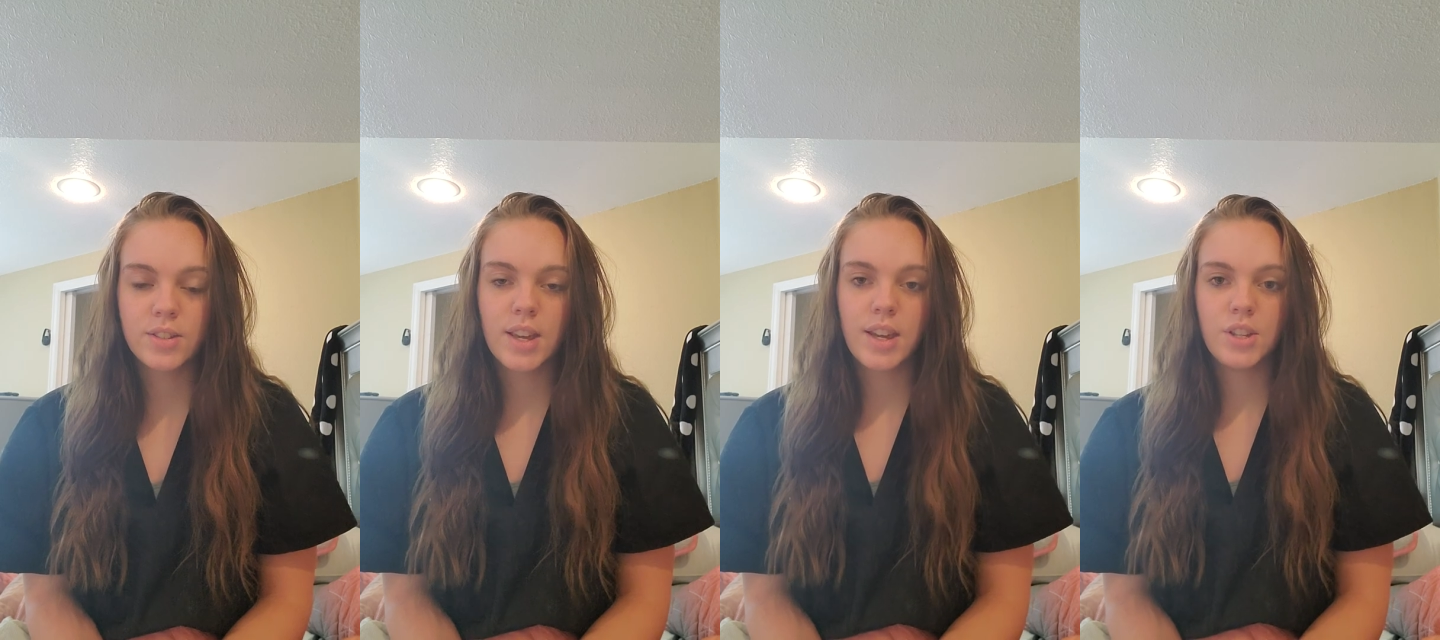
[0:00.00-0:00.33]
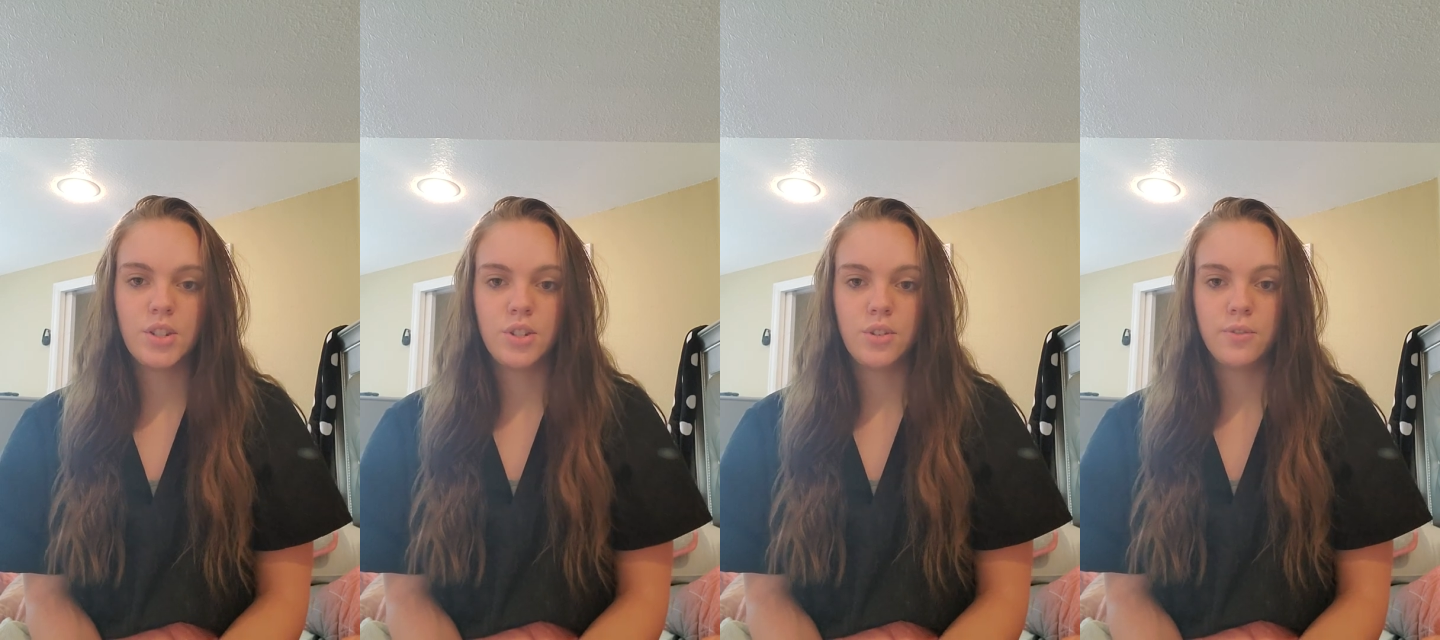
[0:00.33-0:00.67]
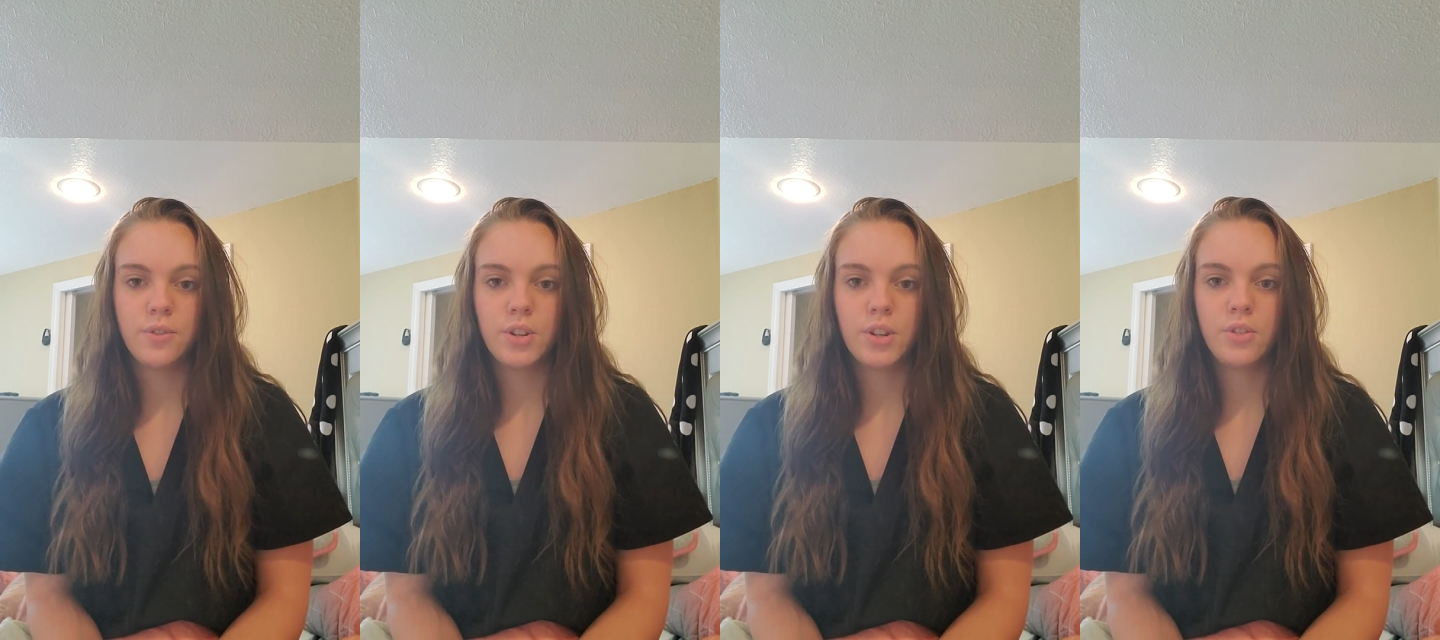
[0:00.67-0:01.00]
I can do
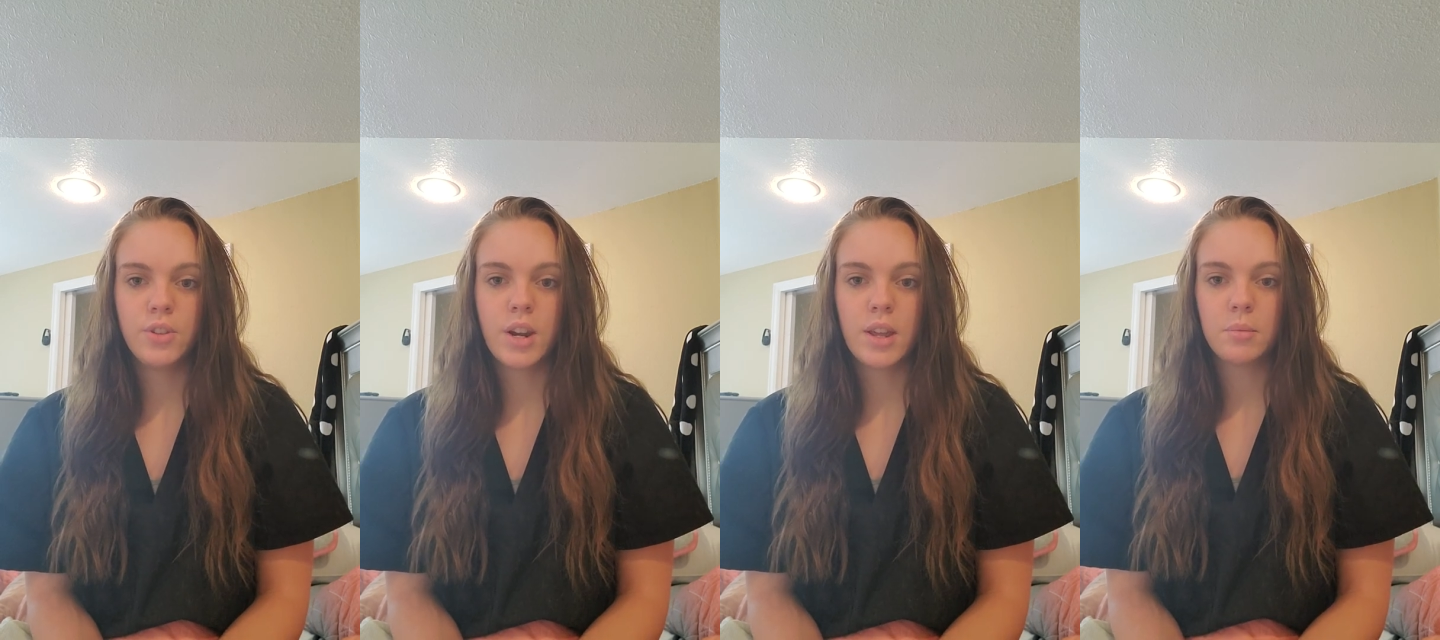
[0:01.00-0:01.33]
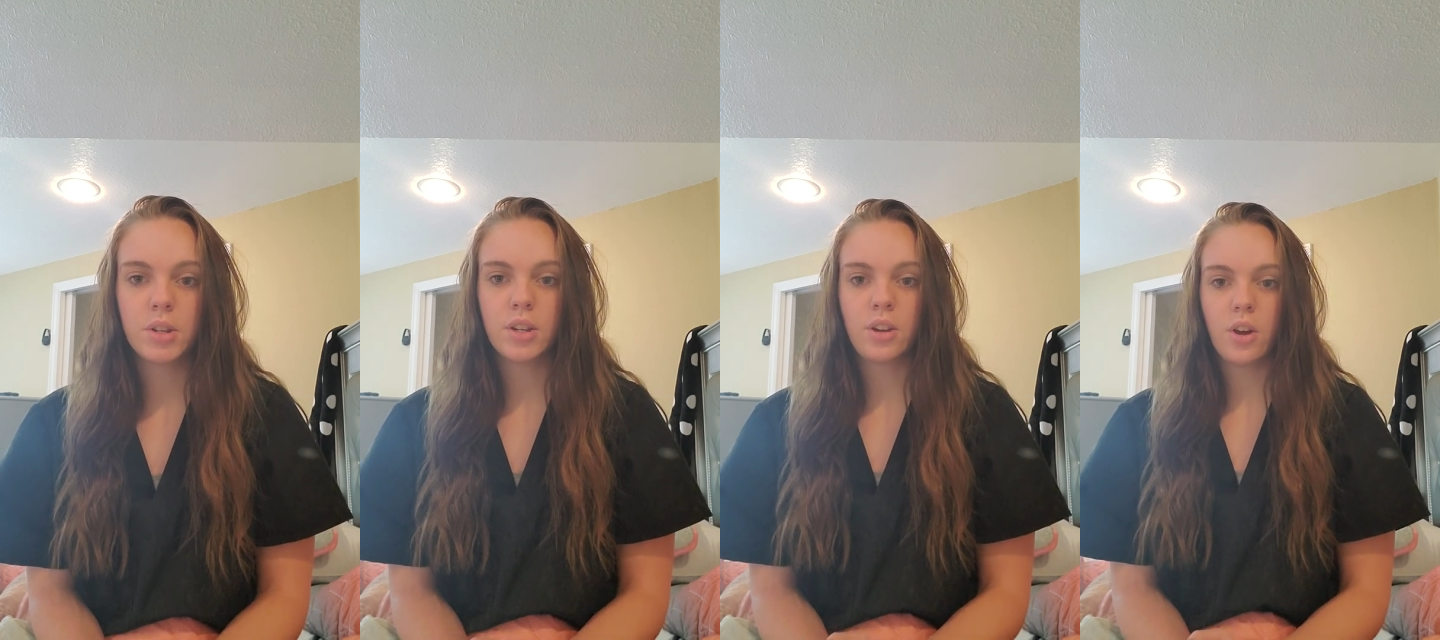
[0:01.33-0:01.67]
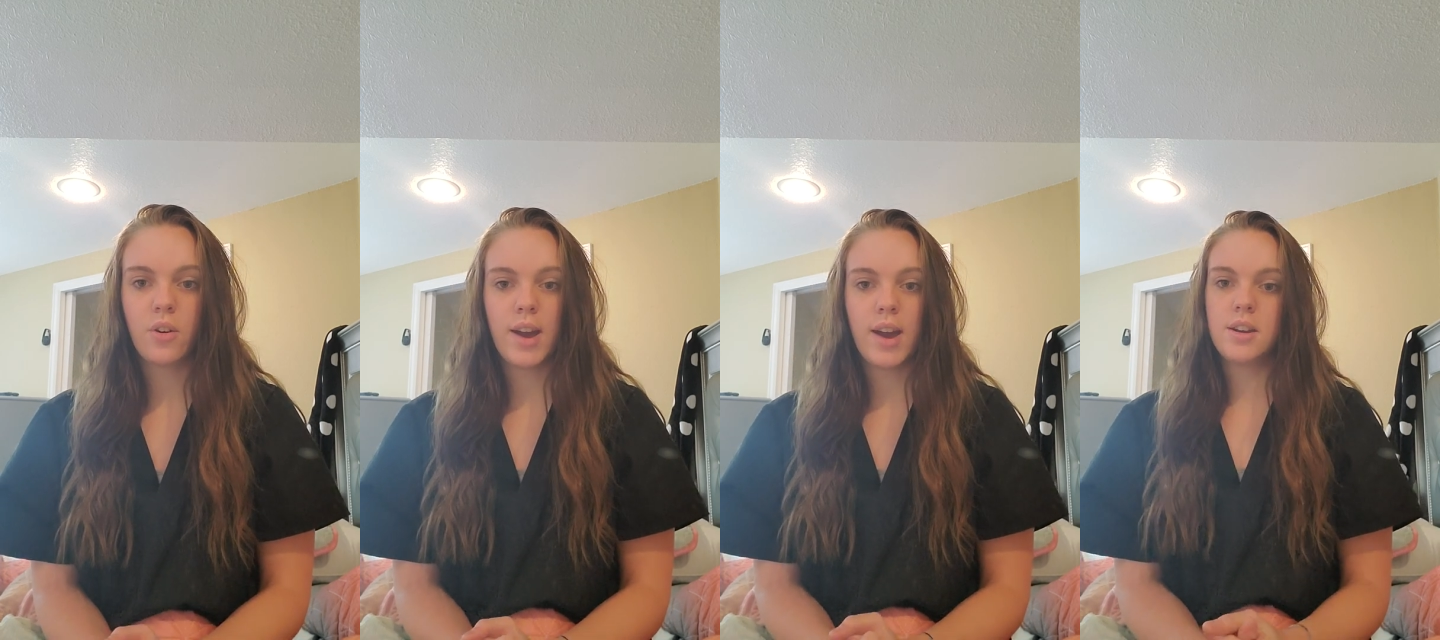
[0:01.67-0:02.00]
for you, then I'm going to go
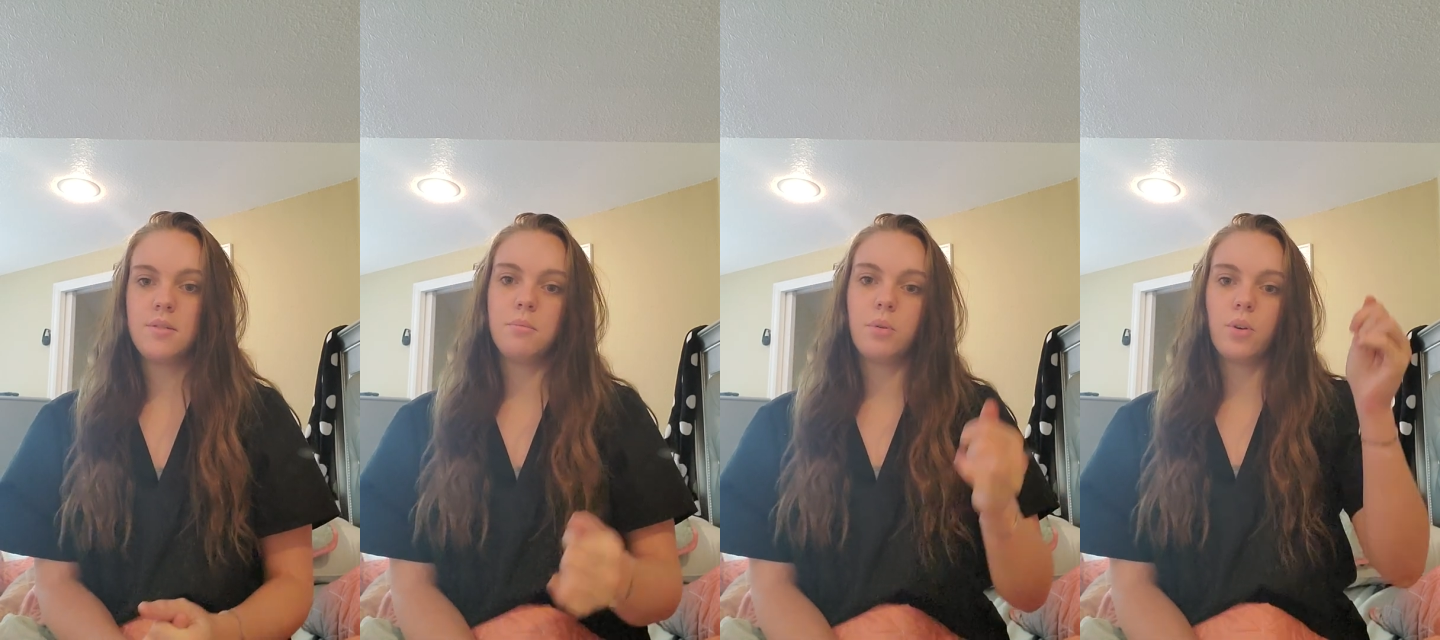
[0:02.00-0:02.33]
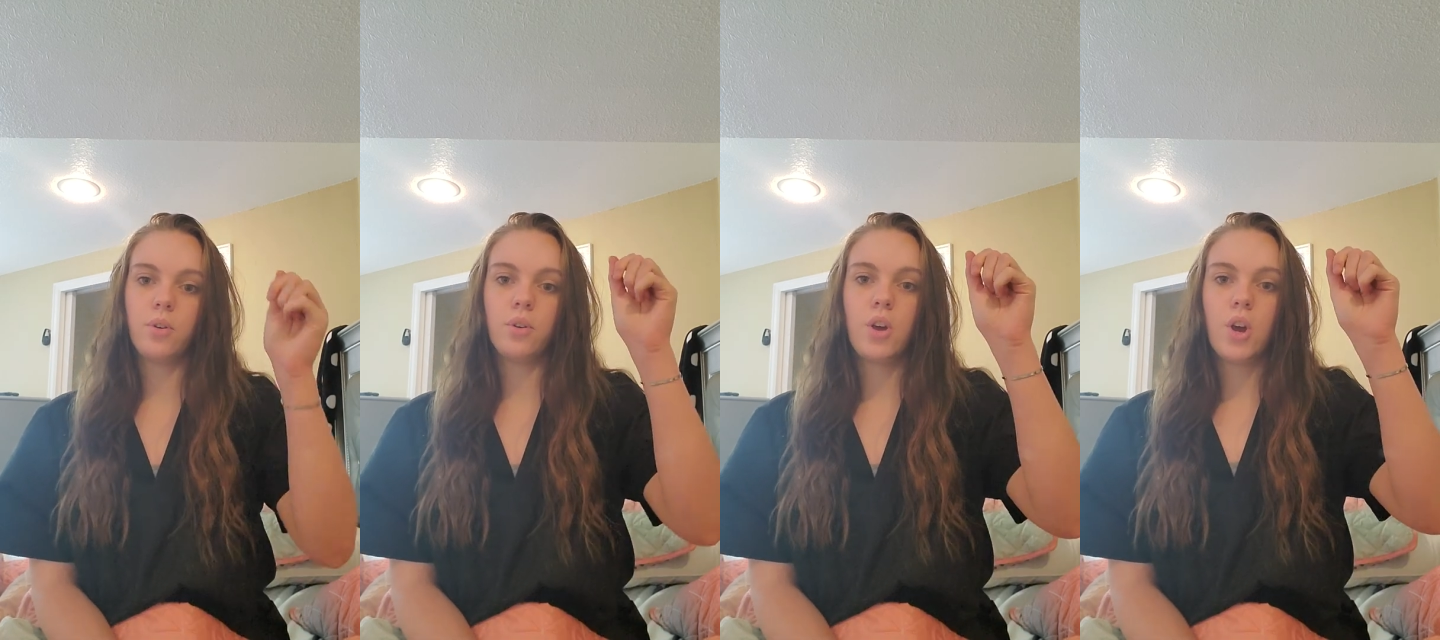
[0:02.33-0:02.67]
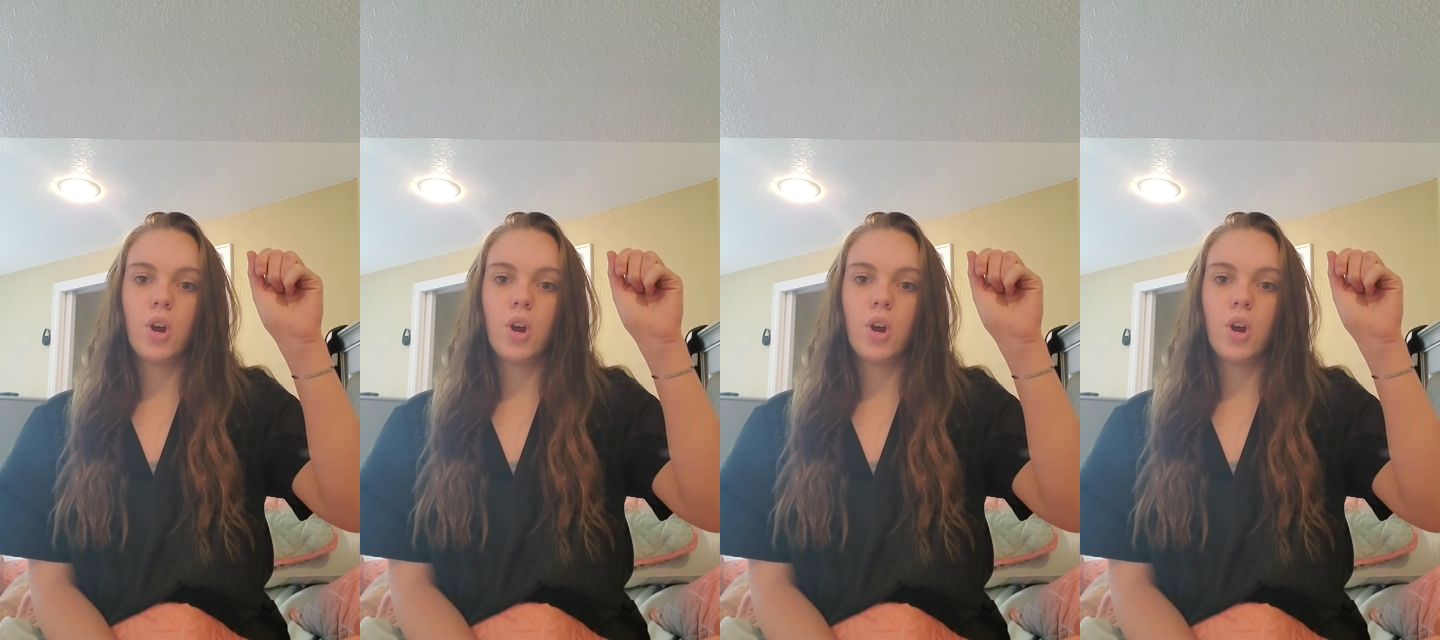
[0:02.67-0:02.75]
ahead and pull